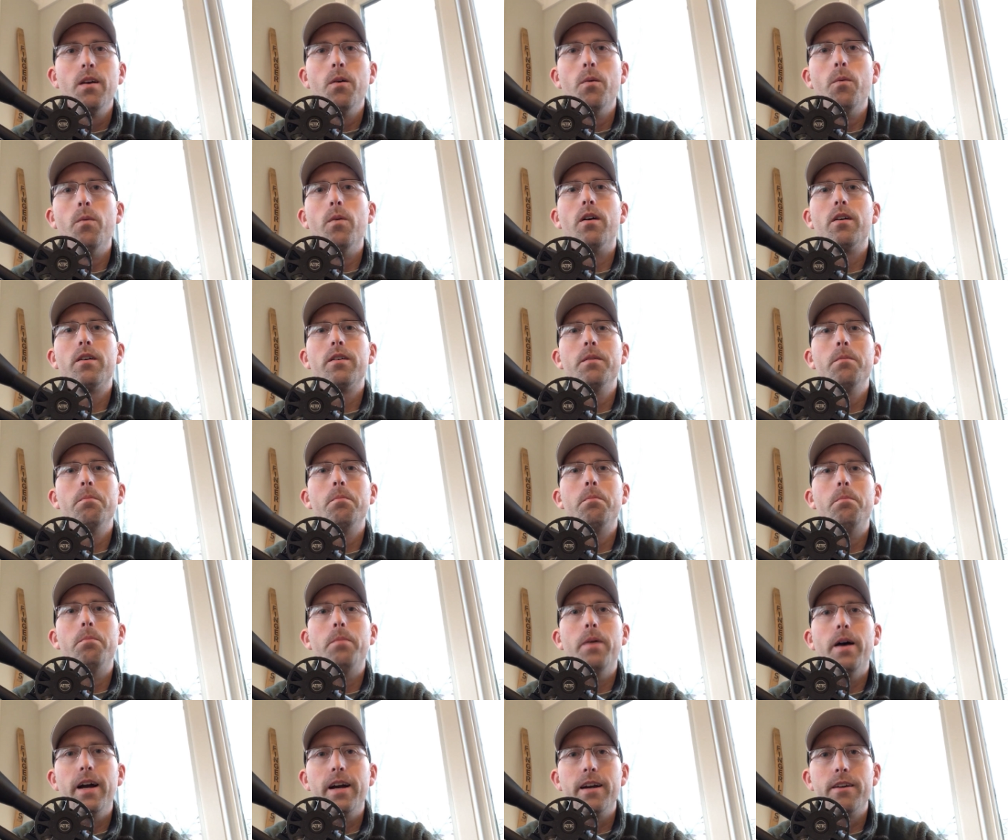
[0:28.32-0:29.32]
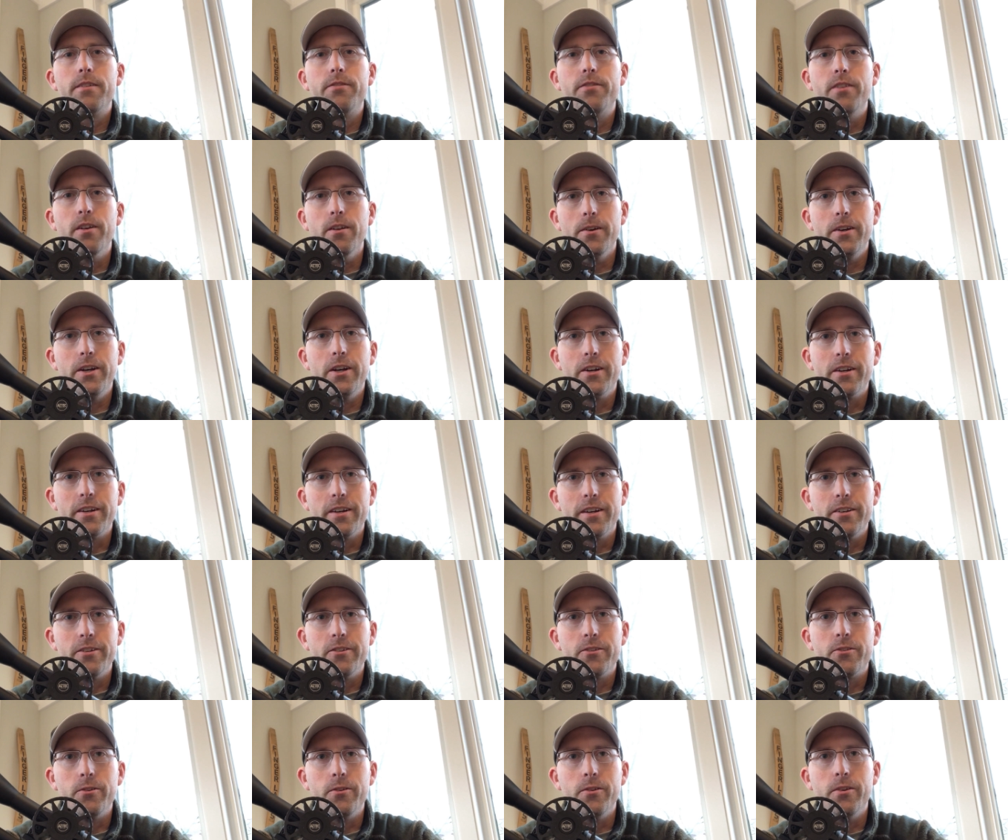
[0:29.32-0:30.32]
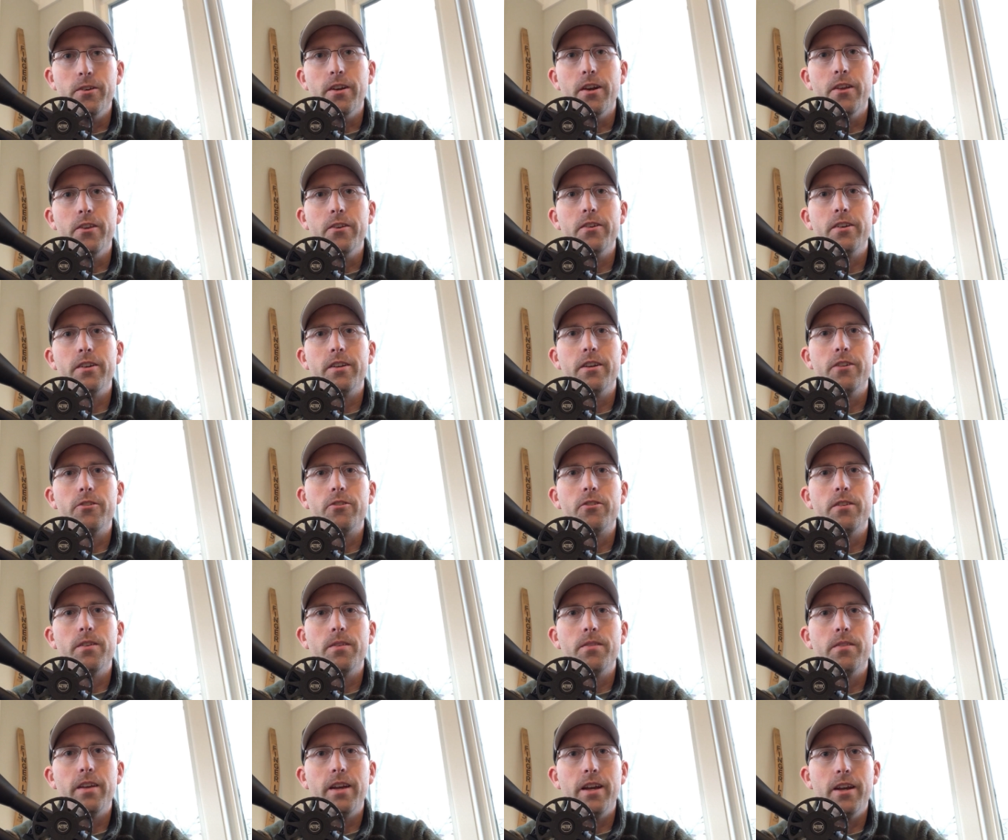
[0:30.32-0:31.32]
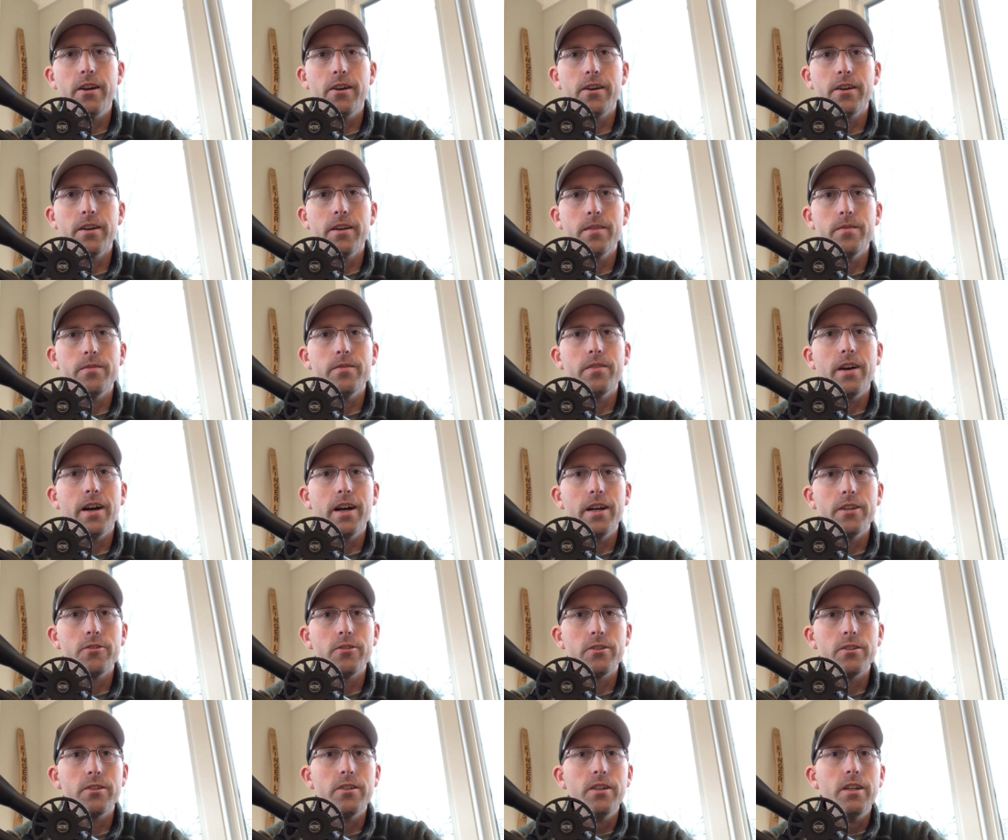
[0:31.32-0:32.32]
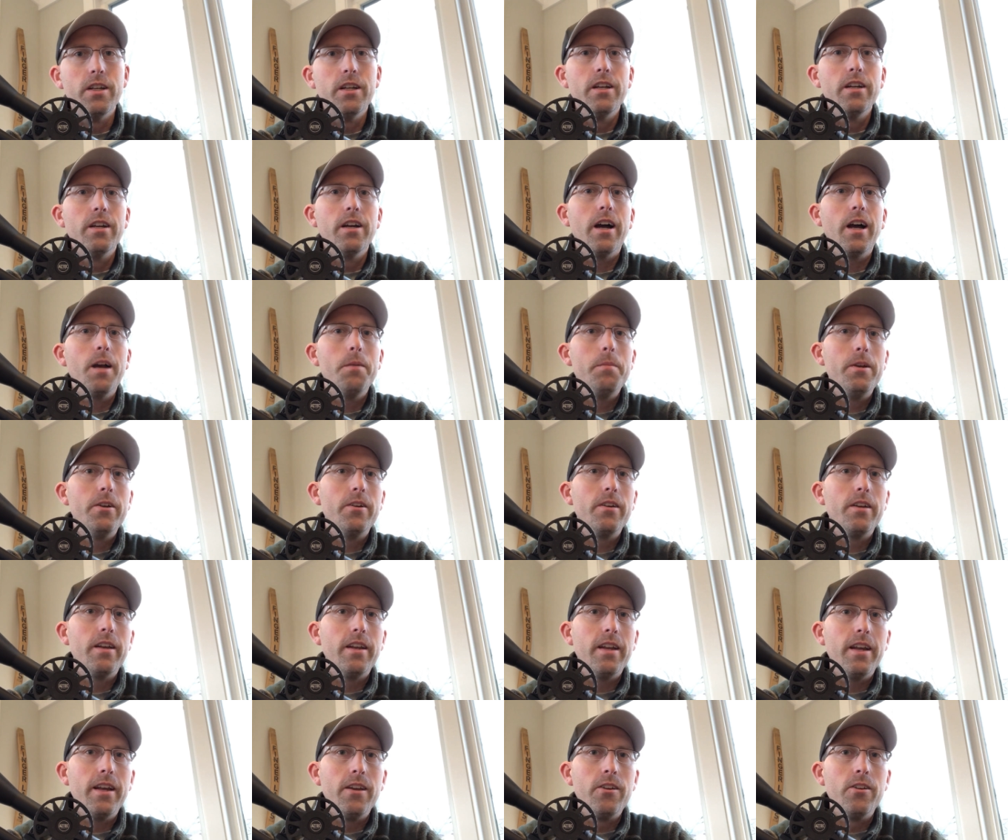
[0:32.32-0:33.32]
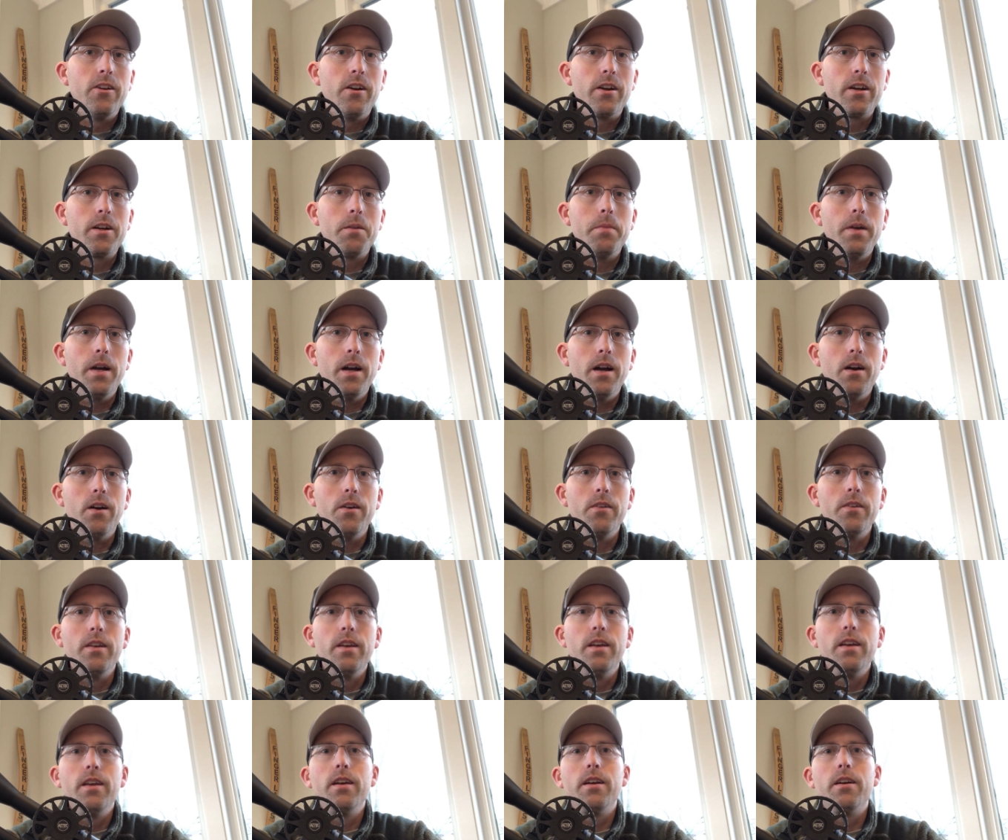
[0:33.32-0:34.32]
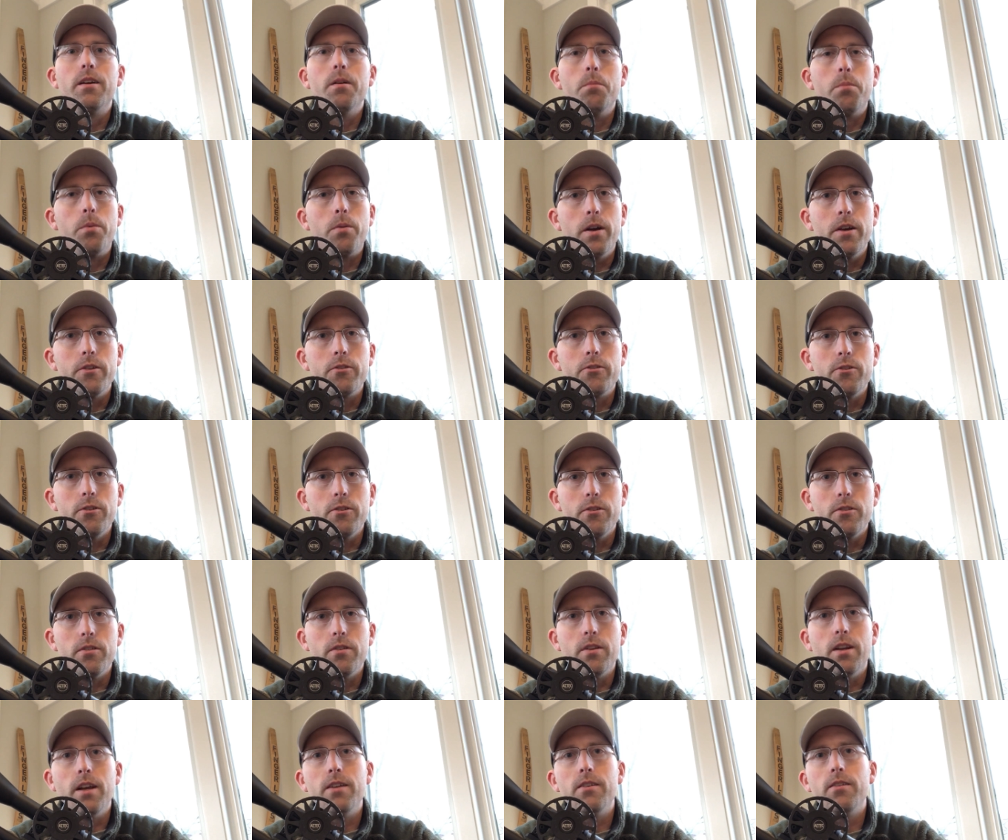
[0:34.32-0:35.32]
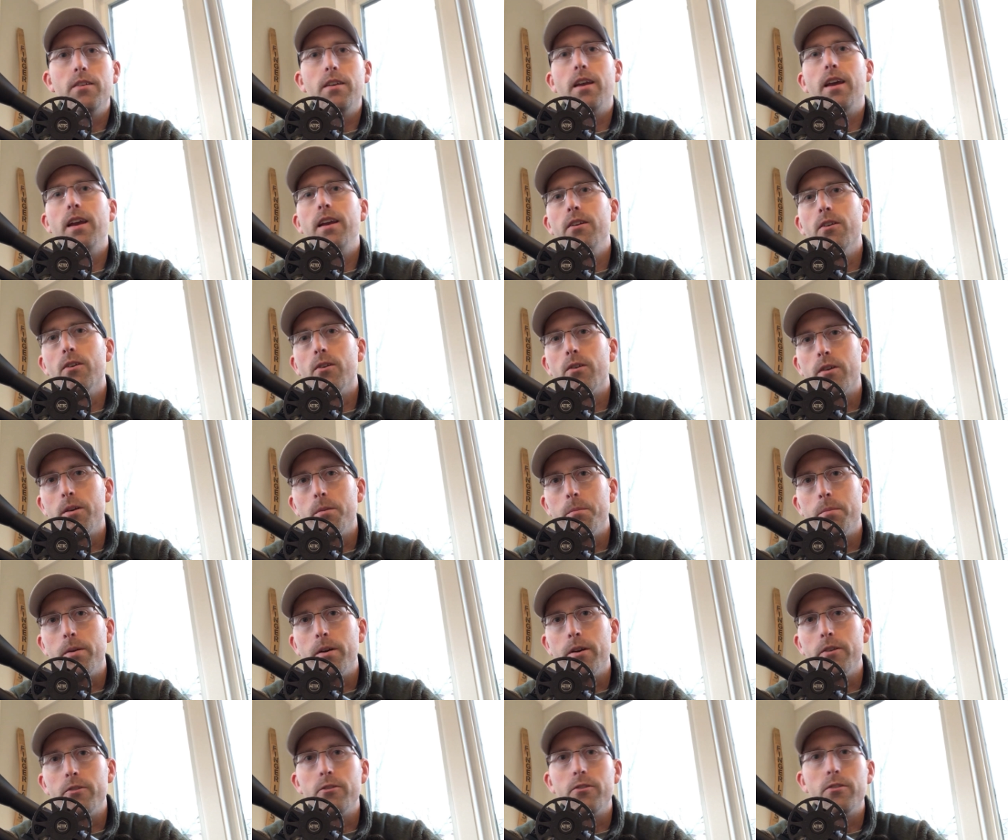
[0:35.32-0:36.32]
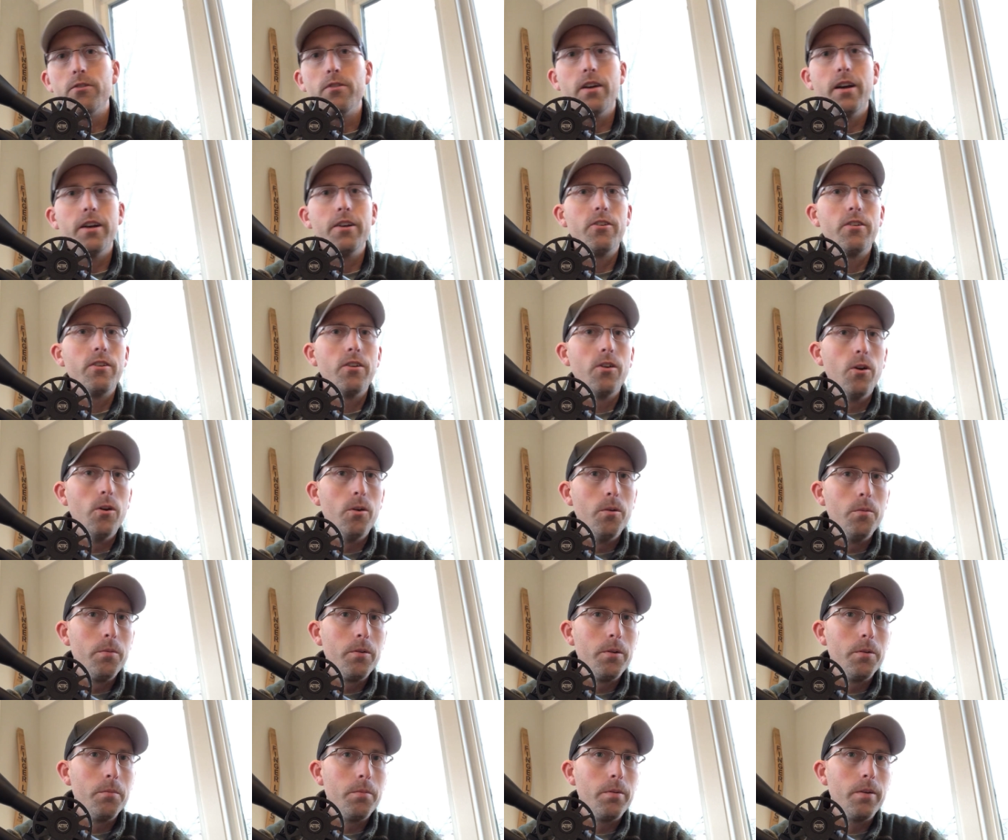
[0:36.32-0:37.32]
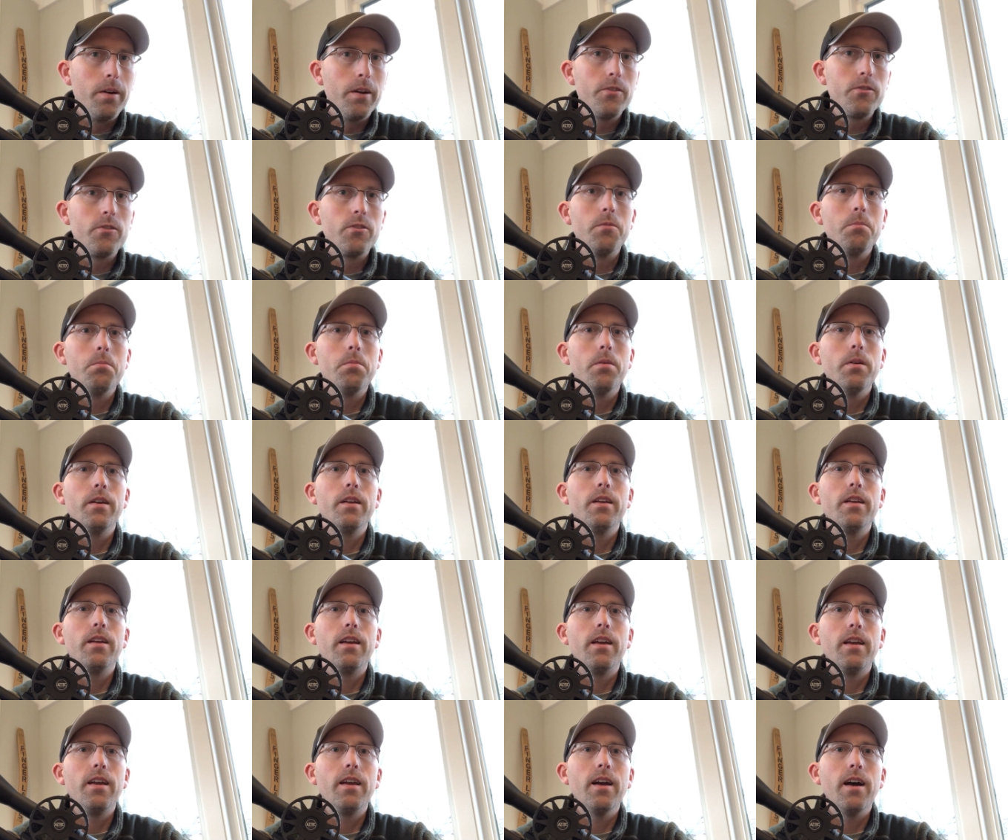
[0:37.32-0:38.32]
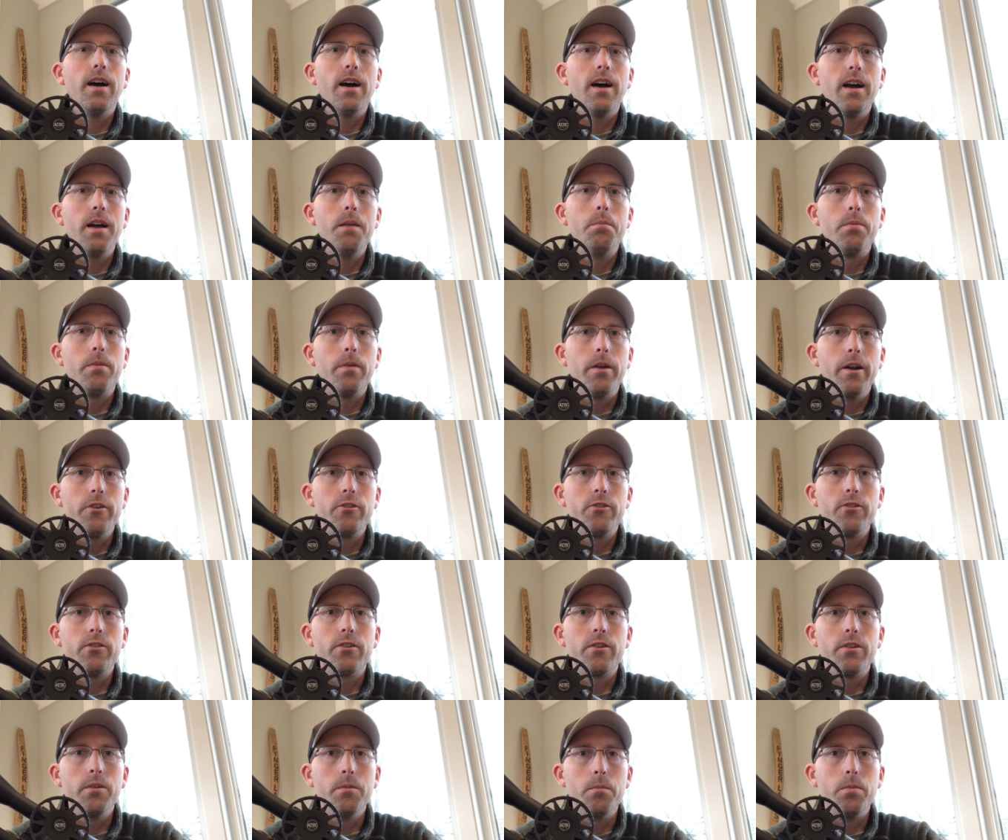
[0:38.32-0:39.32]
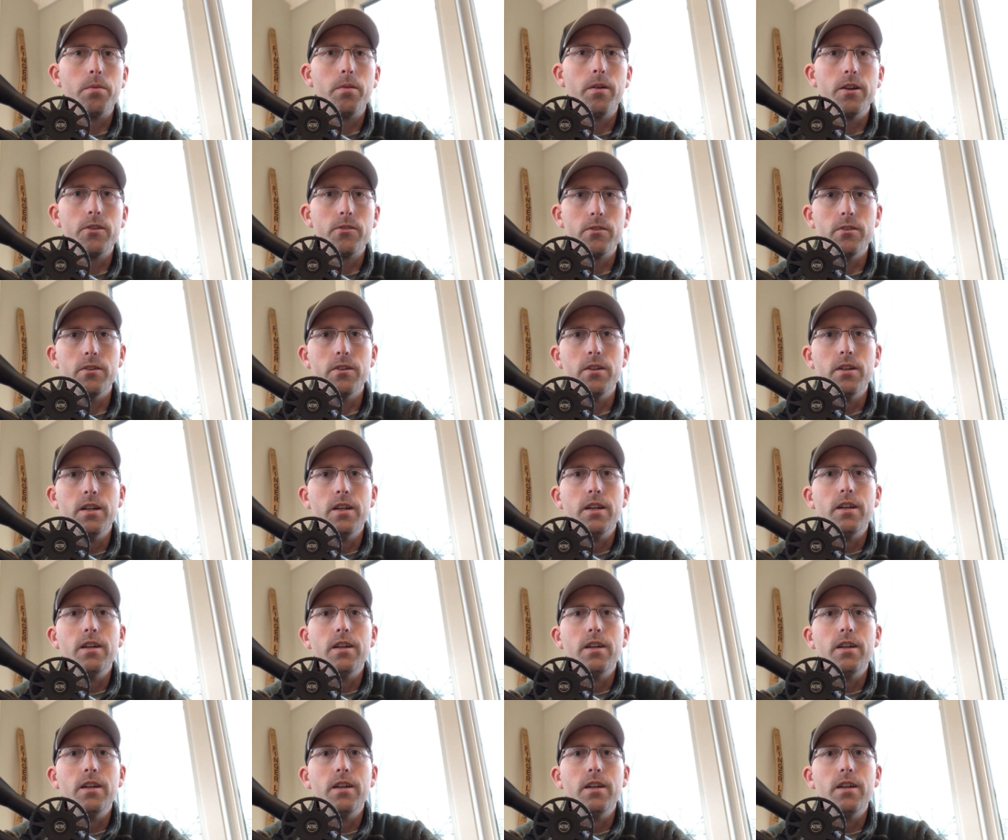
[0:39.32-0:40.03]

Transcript: Welcome back, fellow airgunners, to another edition of the Airgun Advisor. I'm here today to talk about compressors. Not any old compressors, not your home compressor, but a high pressure compressor.